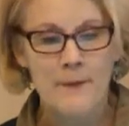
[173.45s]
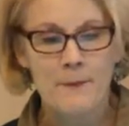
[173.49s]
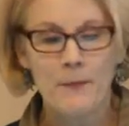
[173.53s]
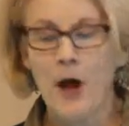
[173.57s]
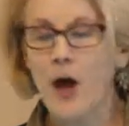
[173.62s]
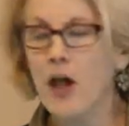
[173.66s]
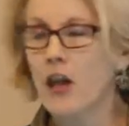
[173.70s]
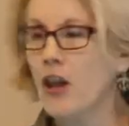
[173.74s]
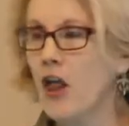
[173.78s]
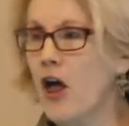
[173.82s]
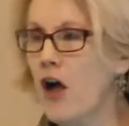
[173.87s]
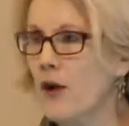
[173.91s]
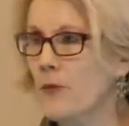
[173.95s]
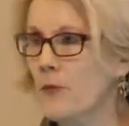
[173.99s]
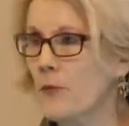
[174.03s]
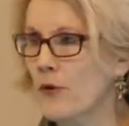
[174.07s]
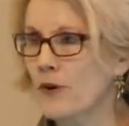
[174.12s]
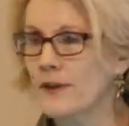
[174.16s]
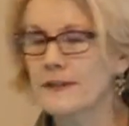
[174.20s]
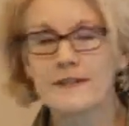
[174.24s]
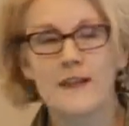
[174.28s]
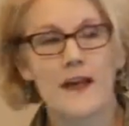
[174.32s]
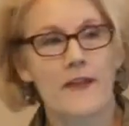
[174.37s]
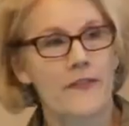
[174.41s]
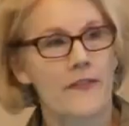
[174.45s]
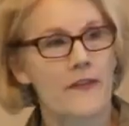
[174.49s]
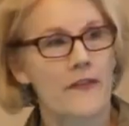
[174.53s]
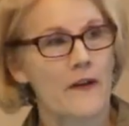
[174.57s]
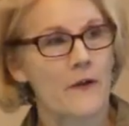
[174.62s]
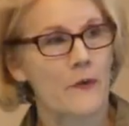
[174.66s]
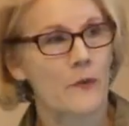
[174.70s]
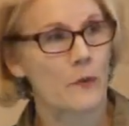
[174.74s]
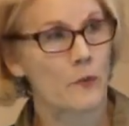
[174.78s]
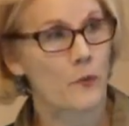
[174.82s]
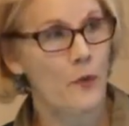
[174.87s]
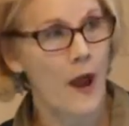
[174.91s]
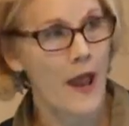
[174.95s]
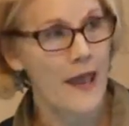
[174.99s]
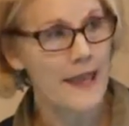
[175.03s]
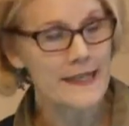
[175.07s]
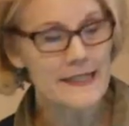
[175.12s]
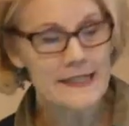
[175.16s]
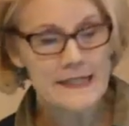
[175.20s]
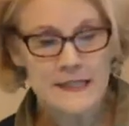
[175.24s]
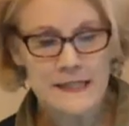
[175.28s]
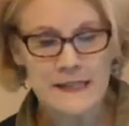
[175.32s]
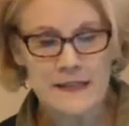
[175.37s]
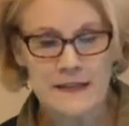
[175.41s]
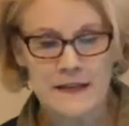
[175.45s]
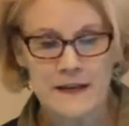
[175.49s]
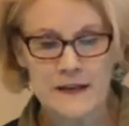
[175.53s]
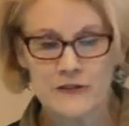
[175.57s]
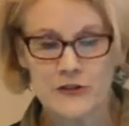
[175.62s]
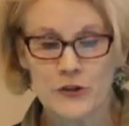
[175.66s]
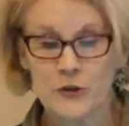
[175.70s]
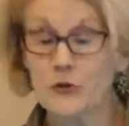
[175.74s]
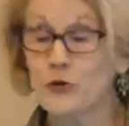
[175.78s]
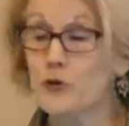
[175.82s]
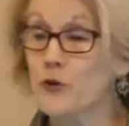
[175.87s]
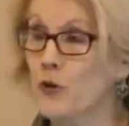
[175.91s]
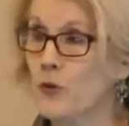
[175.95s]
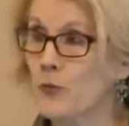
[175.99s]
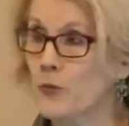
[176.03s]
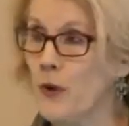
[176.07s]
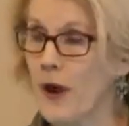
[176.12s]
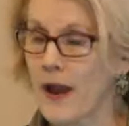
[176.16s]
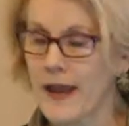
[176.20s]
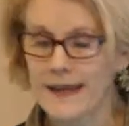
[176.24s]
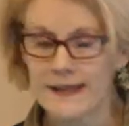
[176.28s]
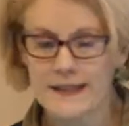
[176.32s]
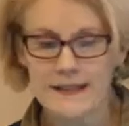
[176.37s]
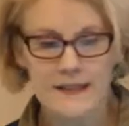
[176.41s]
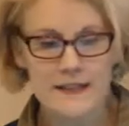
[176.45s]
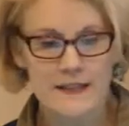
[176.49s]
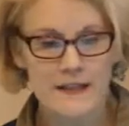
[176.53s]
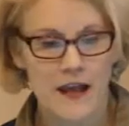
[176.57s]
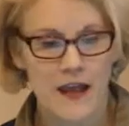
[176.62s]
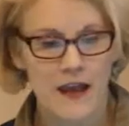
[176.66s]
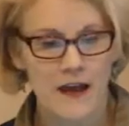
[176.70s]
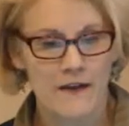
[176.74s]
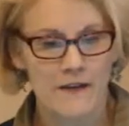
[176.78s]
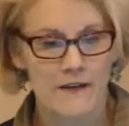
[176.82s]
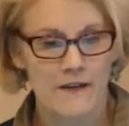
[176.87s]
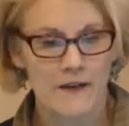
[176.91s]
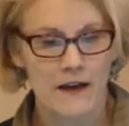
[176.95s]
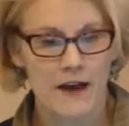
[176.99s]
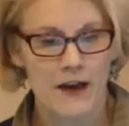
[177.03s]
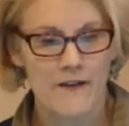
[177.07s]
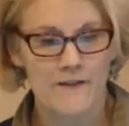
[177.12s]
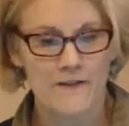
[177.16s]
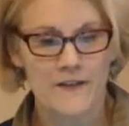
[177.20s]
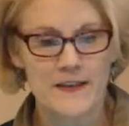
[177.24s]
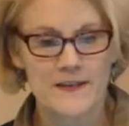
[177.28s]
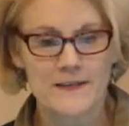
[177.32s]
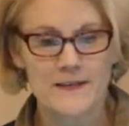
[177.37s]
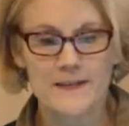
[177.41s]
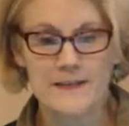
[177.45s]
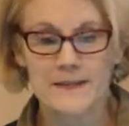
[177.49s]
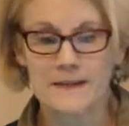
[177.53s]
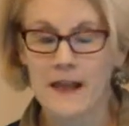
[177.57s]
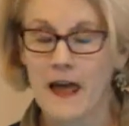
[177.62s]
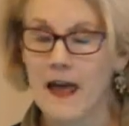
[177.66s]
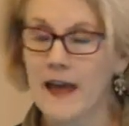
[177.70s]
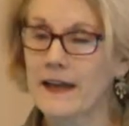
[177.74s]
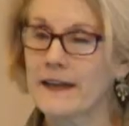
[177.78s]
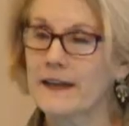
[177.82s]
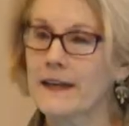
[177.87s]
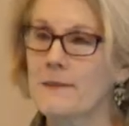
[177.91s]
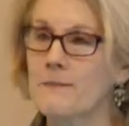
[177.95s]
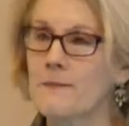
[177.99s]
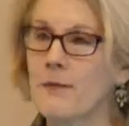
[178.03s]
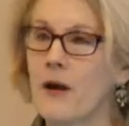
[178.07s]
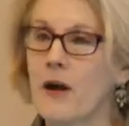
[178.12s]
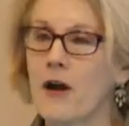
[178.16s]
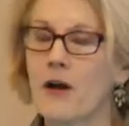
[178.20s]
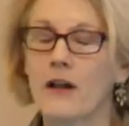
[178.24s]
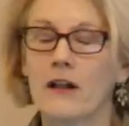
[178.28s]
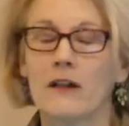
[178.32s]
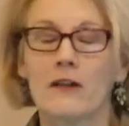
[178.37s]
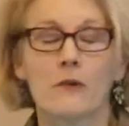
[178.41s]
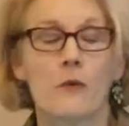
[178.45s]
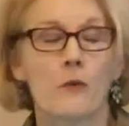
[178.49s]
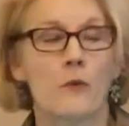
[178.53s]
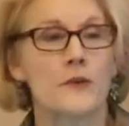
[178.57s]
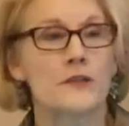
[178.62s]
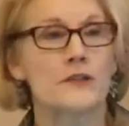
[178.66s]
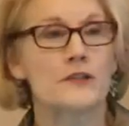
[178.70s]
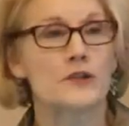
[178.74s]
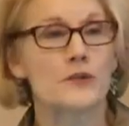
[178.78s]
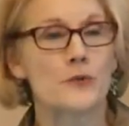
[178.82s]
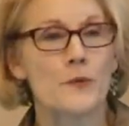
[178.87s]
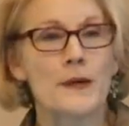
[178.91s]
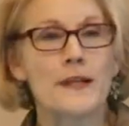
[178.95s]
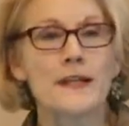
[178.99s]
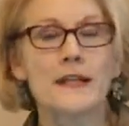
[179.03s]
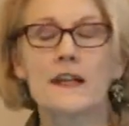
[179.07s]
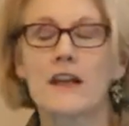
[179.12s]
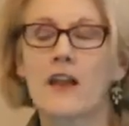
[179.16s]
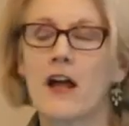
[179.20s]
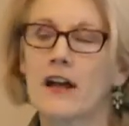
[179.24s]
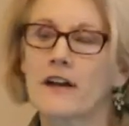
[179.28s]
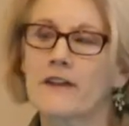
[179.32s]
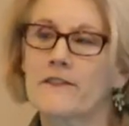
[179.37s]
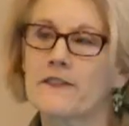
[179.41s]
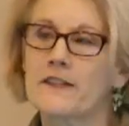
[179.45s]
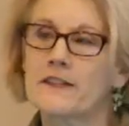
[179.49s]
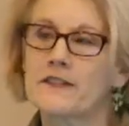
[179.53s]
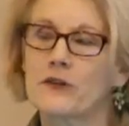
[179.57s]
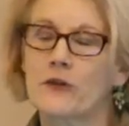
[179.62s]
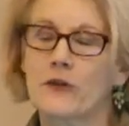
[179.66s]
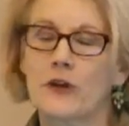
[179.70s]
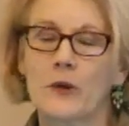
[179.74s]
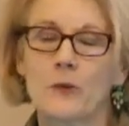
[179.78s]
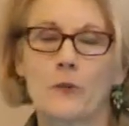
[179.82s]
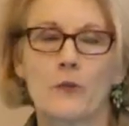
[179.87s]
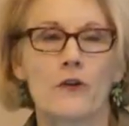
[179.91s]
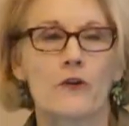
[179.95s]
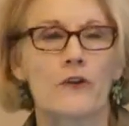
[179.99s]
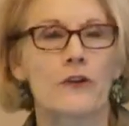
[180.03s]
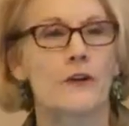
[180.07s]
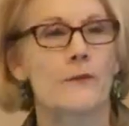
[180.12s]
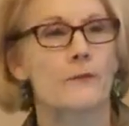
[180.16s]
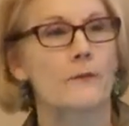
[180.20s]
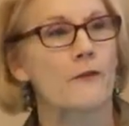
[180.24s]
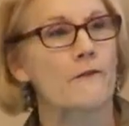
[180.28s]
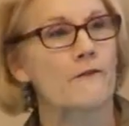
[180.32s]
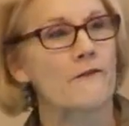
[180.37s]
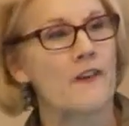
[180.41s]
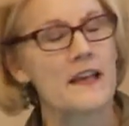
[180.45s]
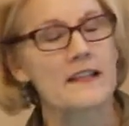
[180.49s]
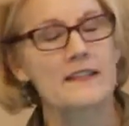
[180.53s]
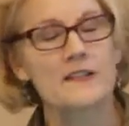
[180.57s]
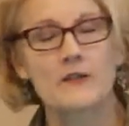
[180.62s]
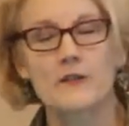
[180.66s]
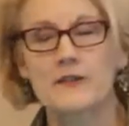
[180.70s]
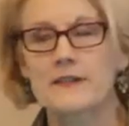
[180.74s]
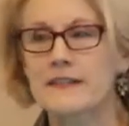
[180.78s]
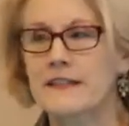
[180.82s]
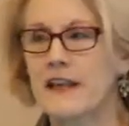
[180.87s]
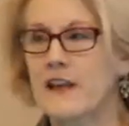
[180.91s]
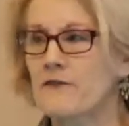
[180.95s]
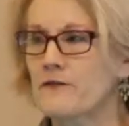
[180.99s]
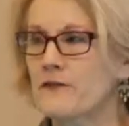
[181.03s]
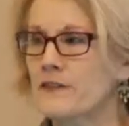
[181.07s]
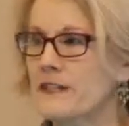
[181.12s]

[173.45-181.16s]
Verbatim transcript: Paul Longmore is on the right, to your right uh, of this slide, and Paul was doing a lot of this early work, a professor at San